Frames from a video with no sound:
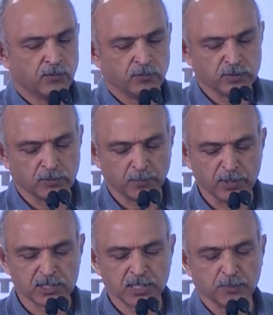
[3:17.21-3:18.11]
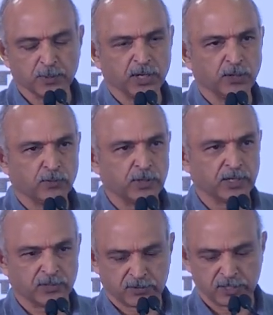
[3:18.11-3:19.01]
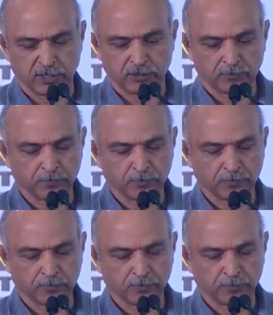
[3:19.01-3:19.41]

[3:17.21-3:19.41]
which will be slipping into the next year.